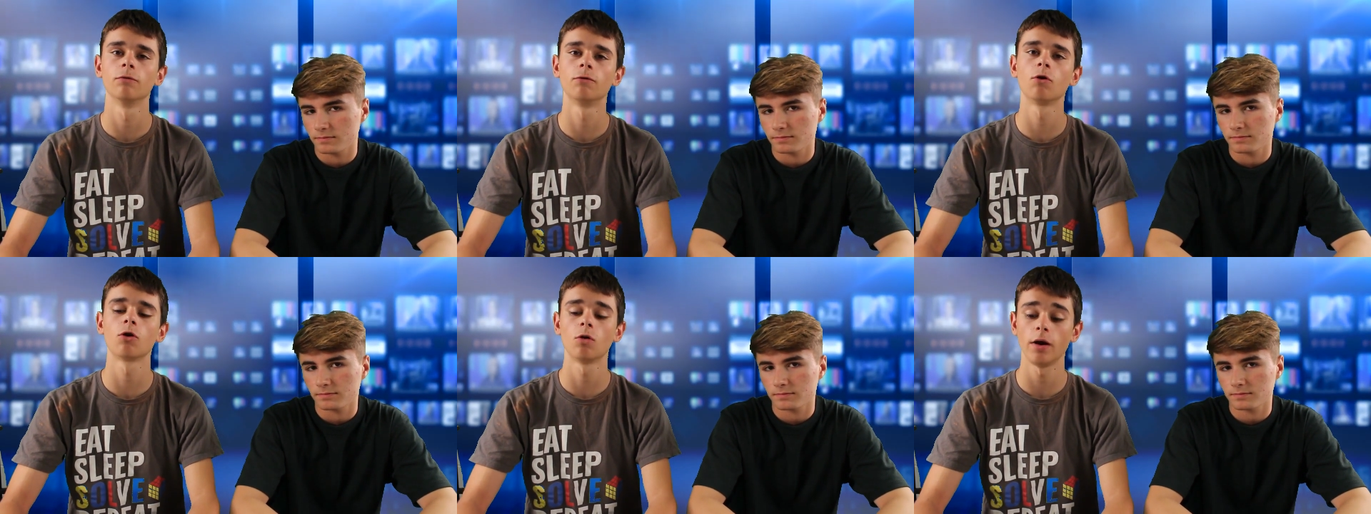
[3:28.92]

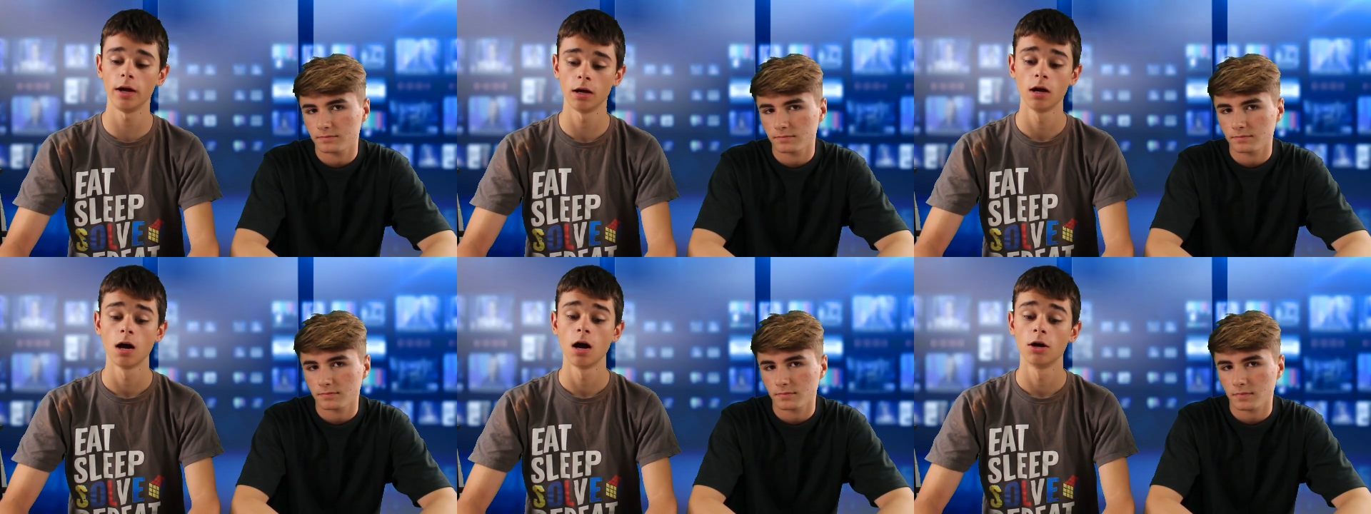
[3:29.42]
Speaker 1: 408
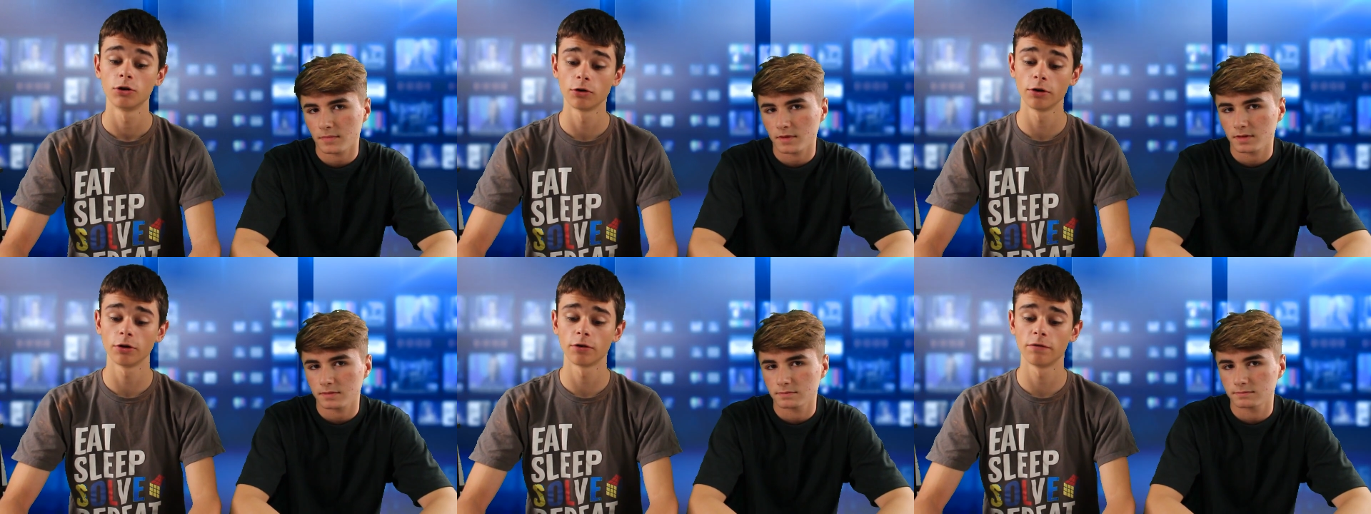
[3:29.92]

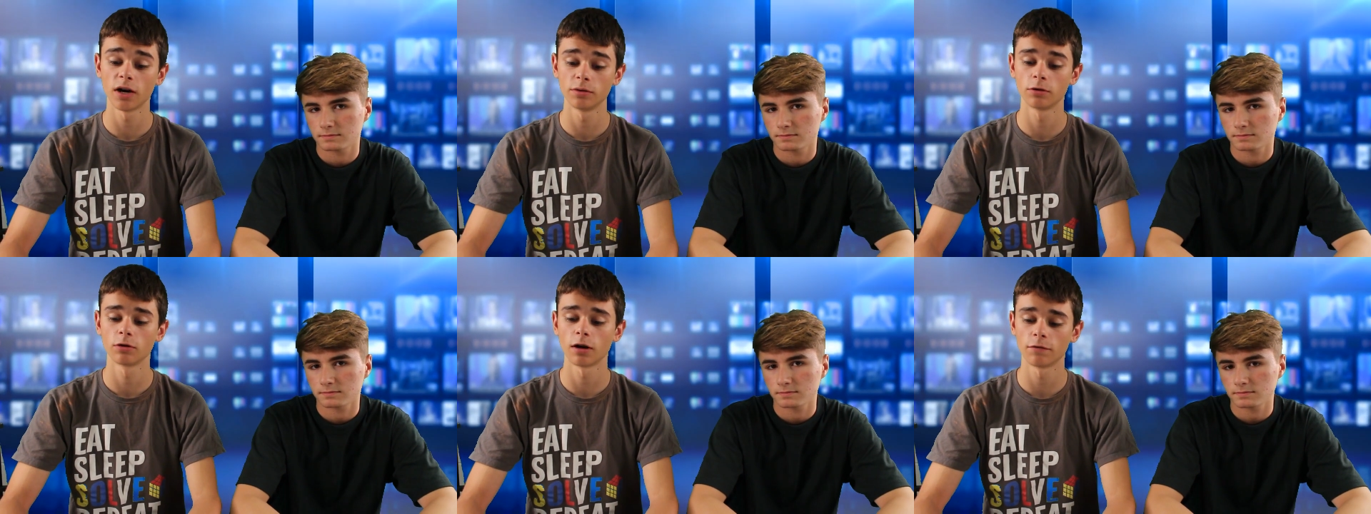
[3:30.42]
during your
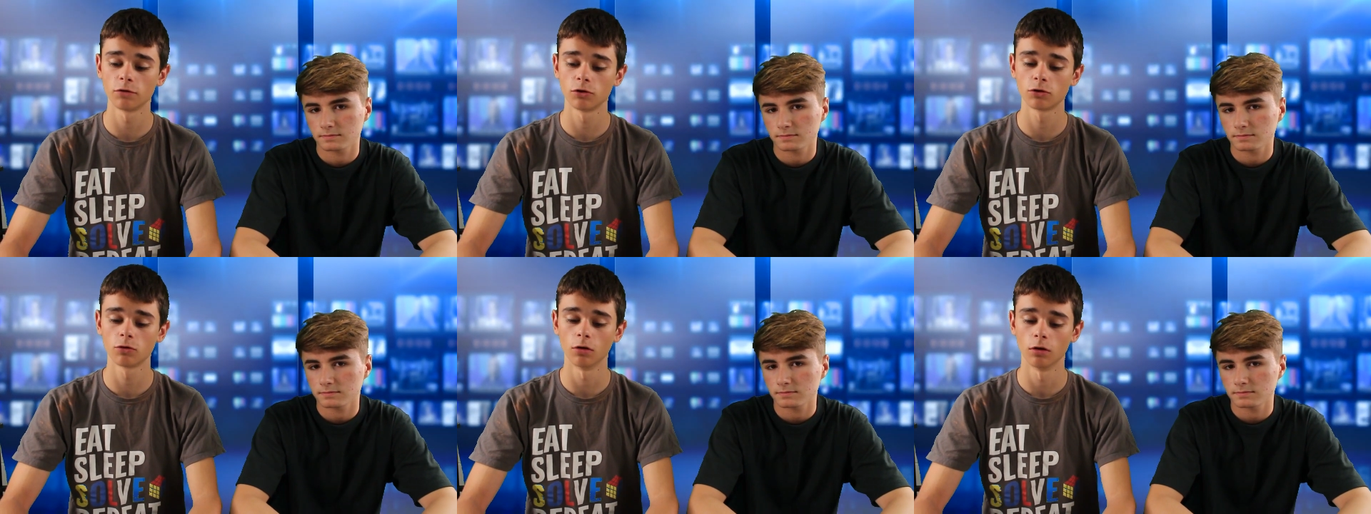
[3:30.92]
advisement or after
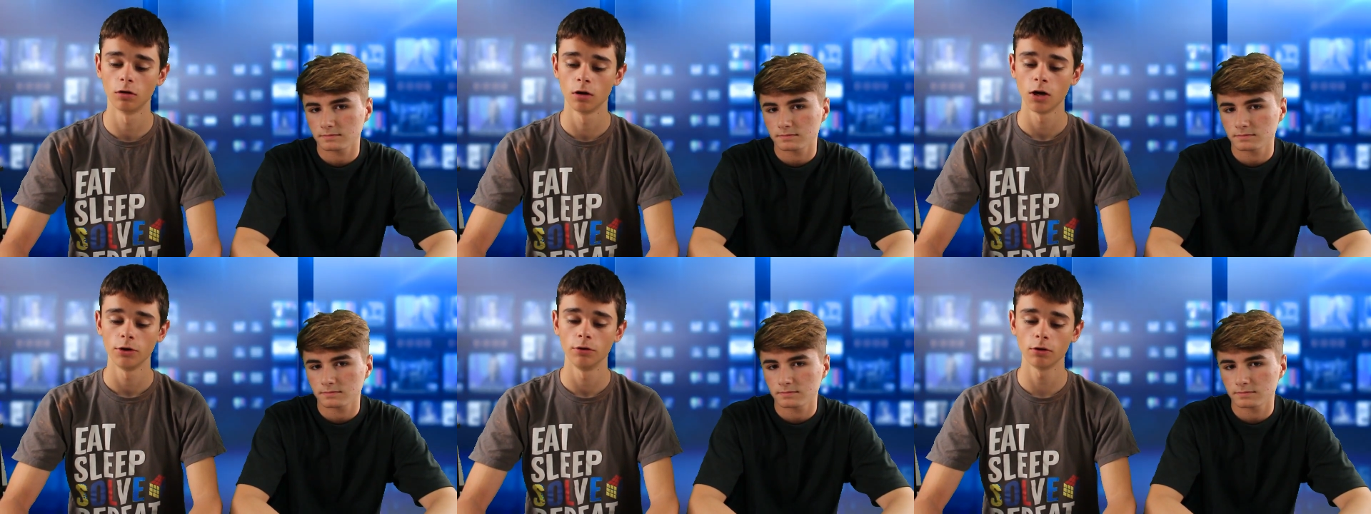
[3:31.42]
school.
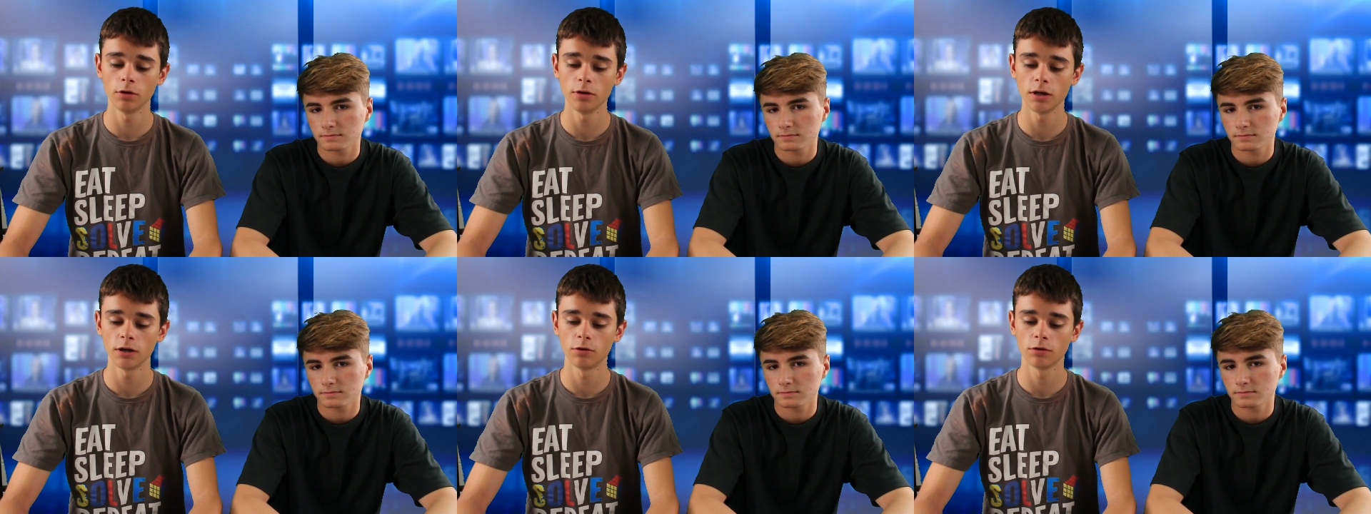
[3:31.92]
You only
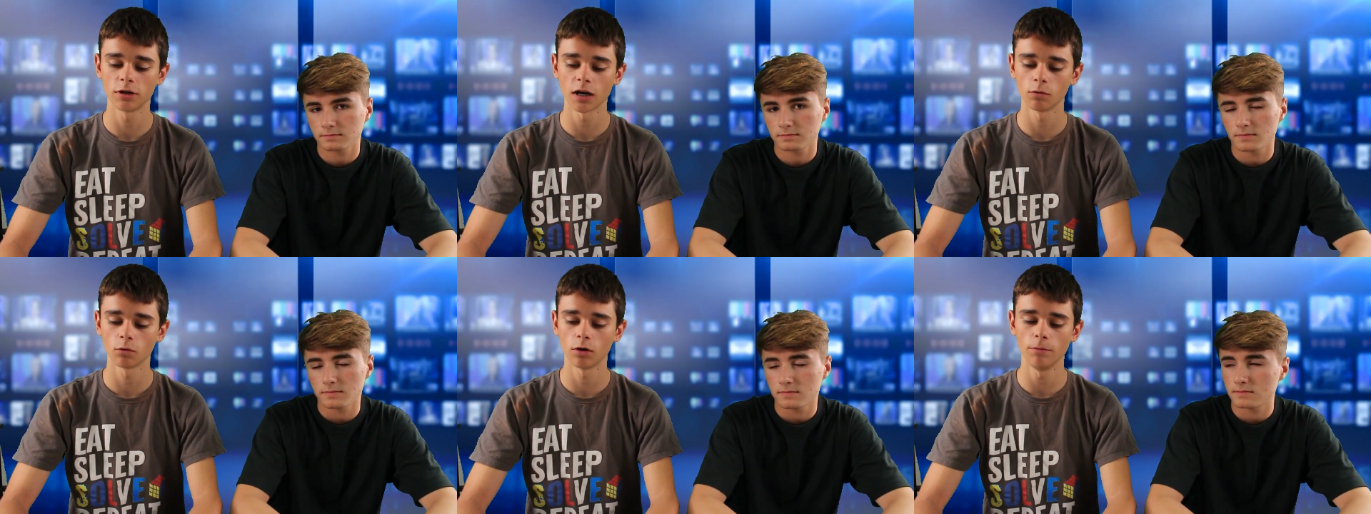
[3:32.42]
need to
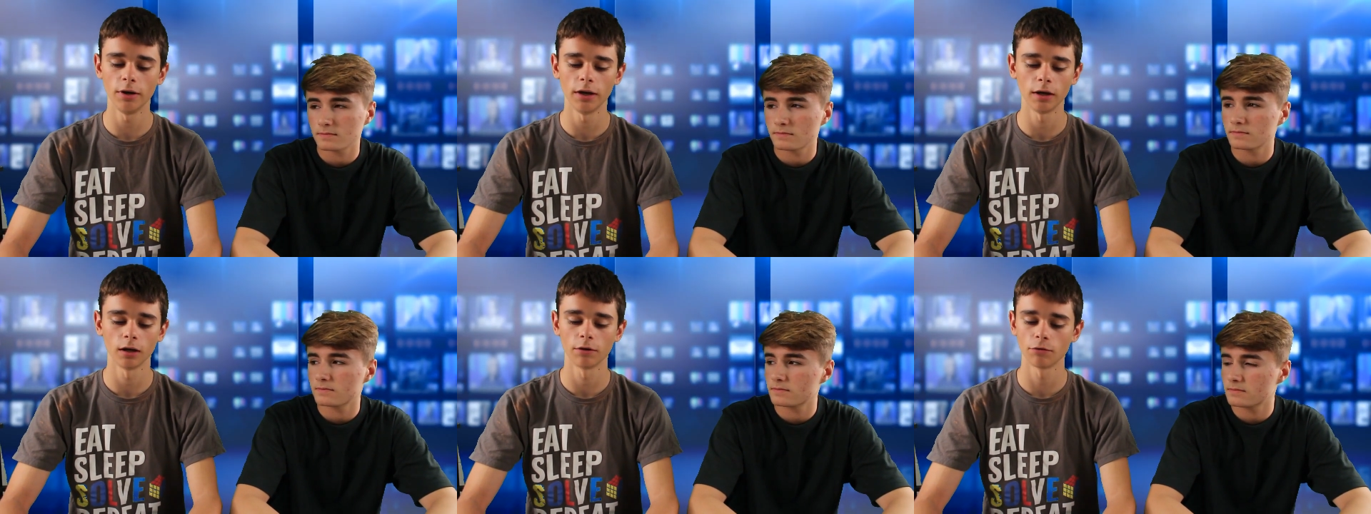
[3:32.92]
attend one
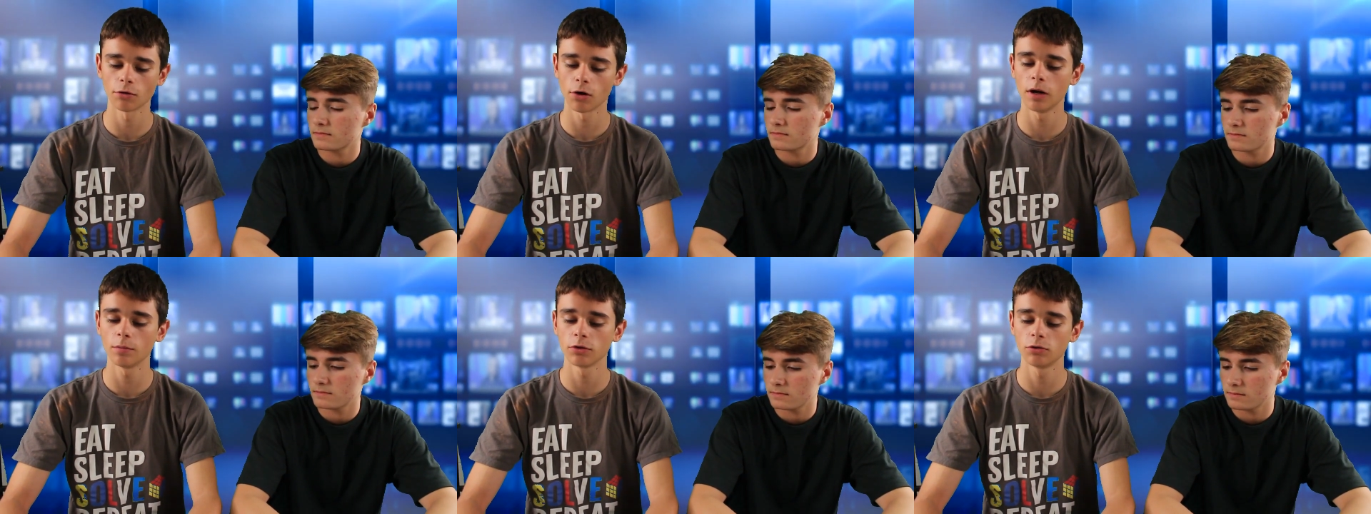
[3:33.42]
meeting. If you're
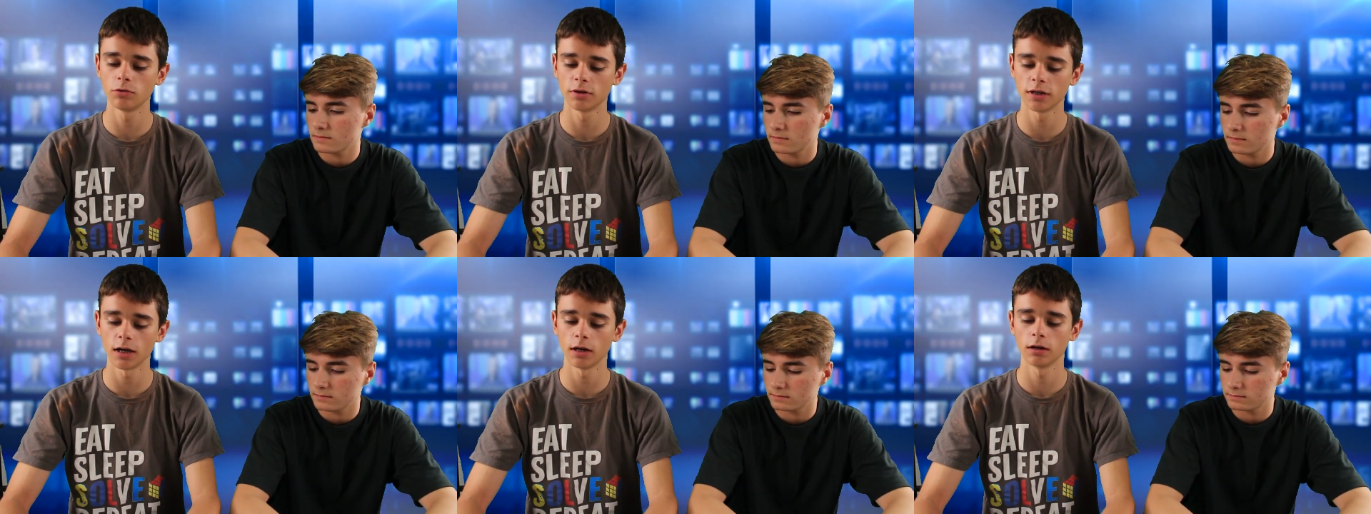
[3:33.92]
unable to
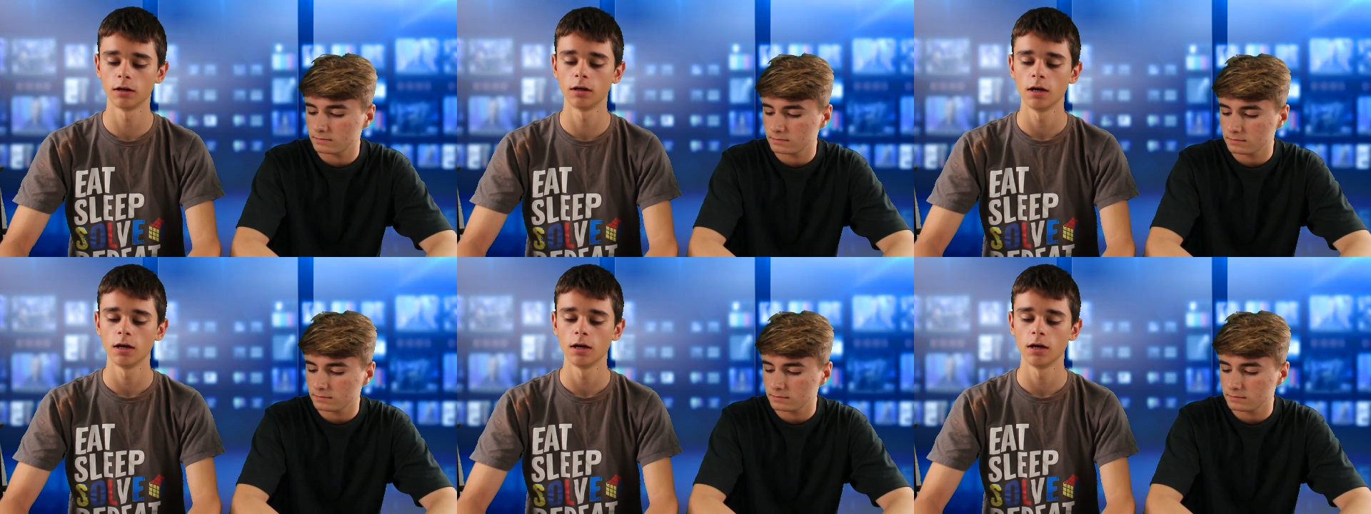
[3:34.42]
attend